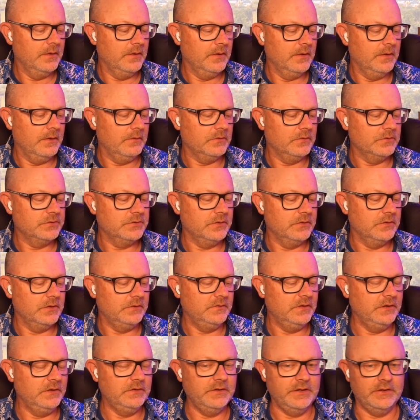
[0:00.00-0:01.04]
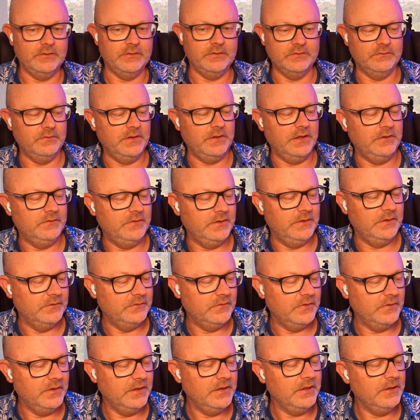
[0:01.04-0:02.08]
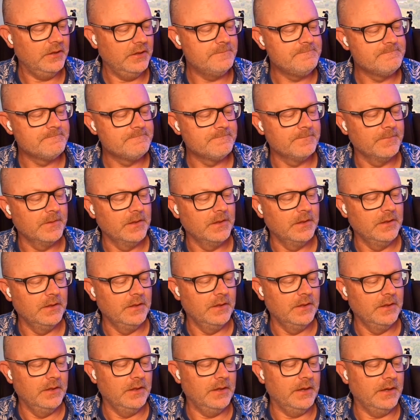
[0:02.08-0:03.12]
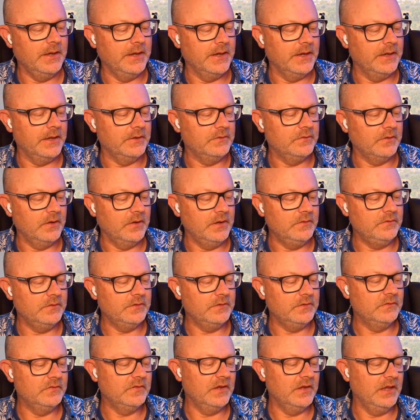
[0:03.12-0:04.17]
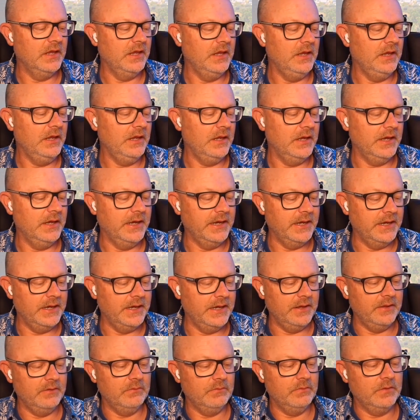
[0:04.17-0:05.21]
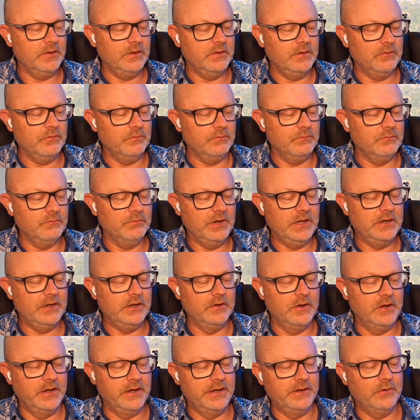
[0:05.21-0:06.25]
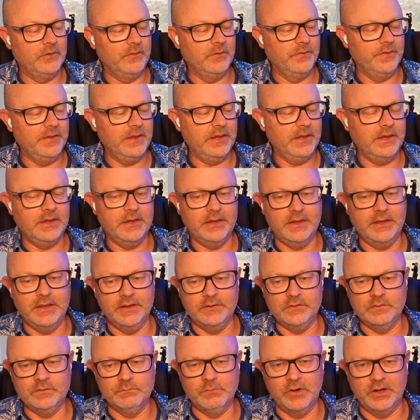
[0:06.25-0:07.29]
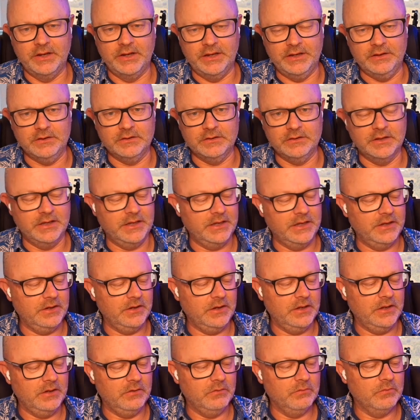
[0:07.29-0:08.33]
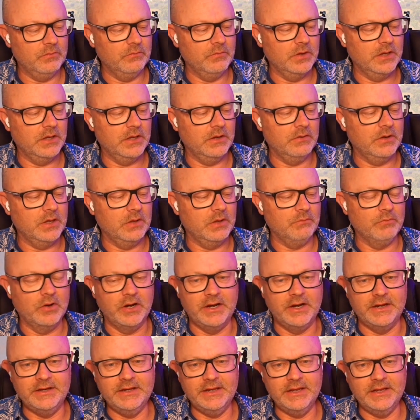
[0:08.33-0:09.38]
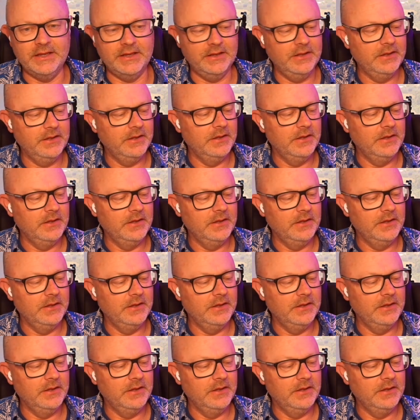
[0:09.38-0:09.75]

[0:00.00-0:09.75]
I'll show the details of that test there. So as you can see, the red line on there is my right ear,